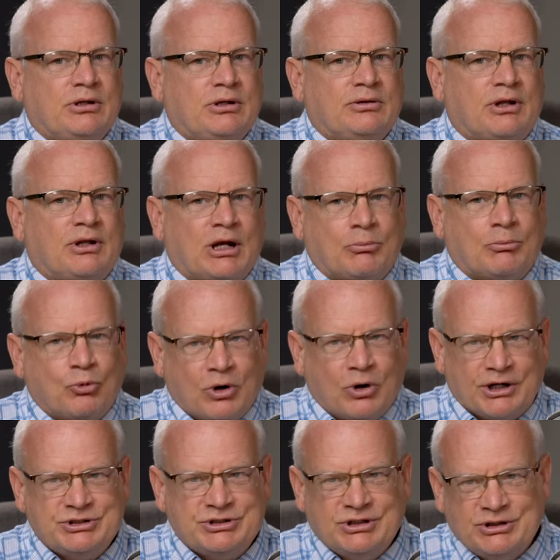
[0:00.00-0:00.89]
that I'm
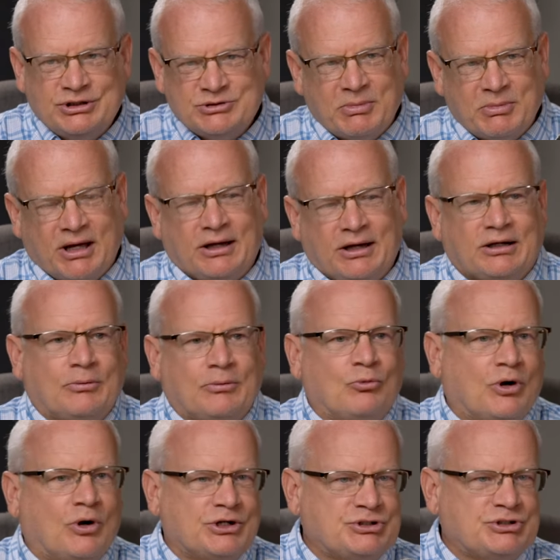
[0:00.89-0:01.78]
watching his back, I'm
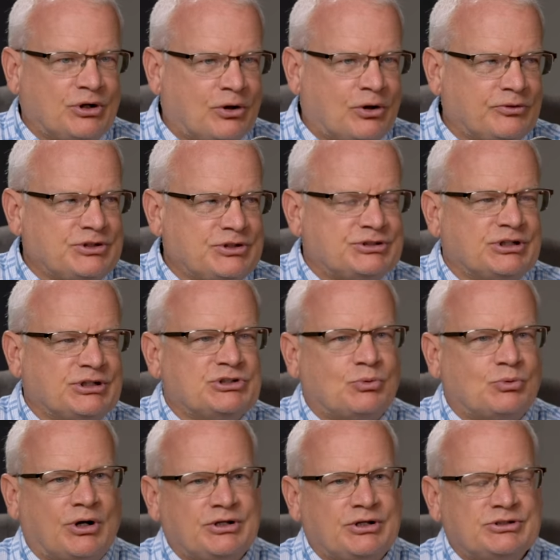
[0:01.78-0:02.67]
watching all these things
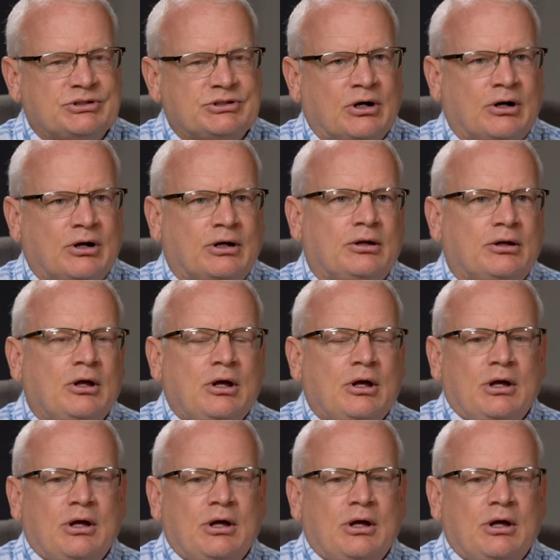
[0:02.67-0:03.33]
while he's gone,